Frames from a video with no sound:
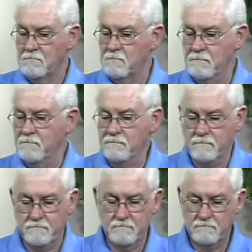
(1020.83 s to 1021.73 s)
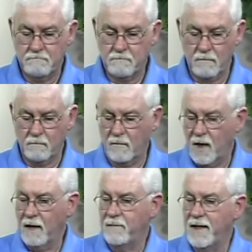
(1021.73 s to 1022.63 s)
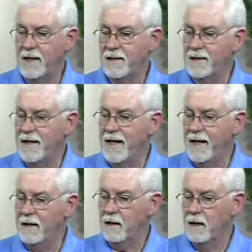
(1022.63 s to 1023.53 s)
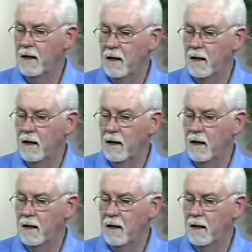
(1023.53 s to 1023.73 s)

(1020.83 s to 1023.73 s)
mm I'm dead to that.